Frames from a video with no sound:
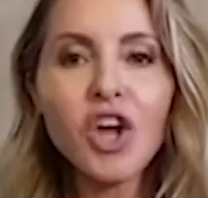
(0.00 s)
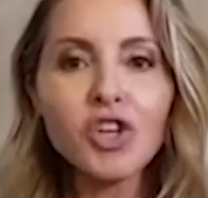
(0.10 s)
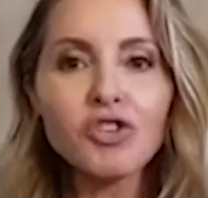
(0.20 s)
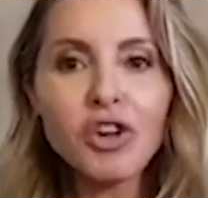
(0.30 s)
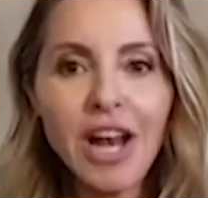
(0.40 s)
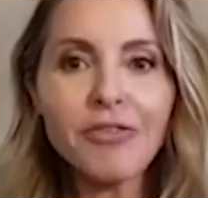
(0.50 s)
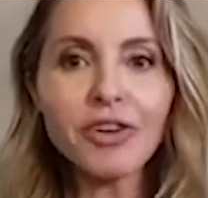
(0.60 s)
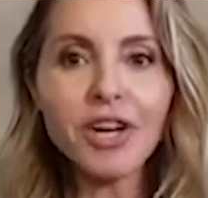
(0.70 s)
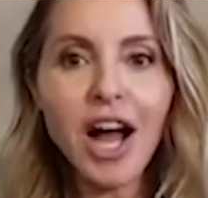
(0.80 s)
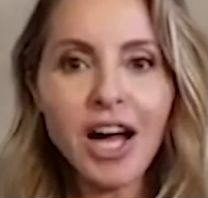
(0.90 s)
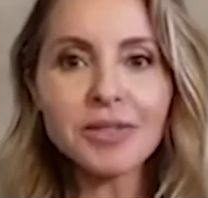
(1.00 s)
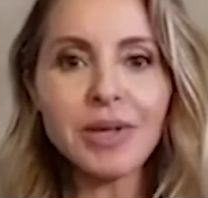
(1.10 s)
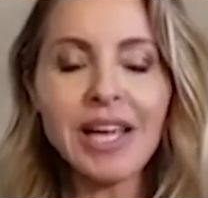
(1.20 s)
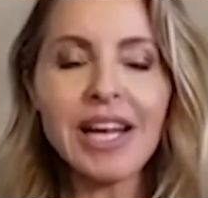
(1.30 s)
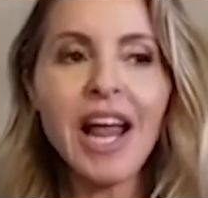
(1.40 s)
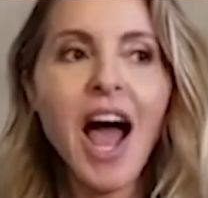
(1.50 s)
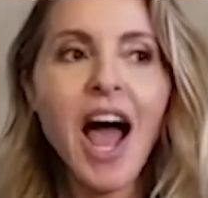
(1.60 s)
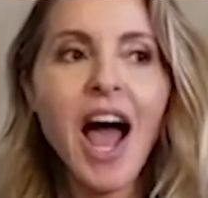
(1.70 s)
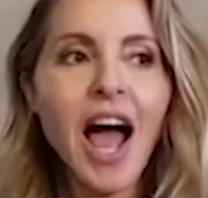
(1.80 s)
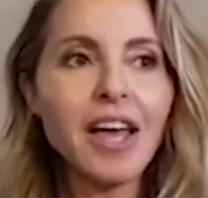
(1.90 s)
you could ever contemplate.
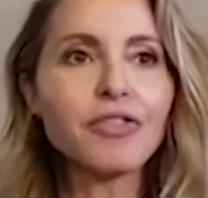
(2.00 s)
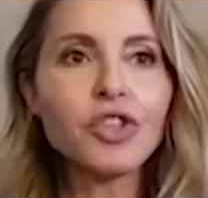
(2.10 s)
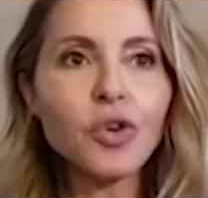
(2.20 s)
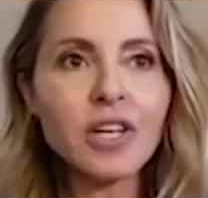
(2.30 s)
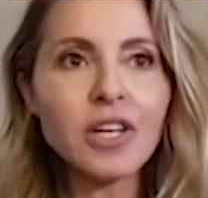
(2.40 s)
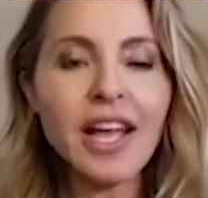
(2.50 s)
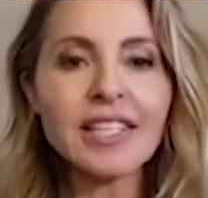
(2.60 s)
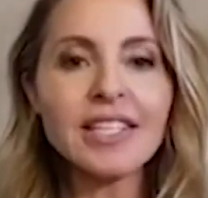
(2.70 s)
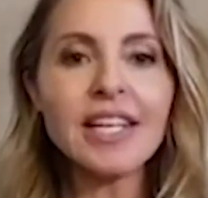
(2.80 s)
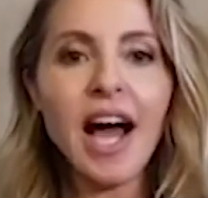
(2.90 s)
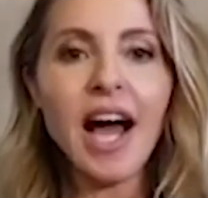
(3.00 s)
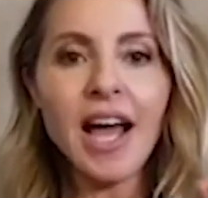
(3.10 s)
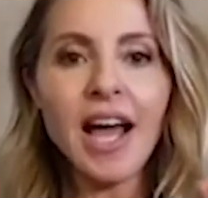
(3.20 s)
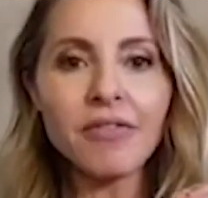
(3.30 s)
I have cured candida.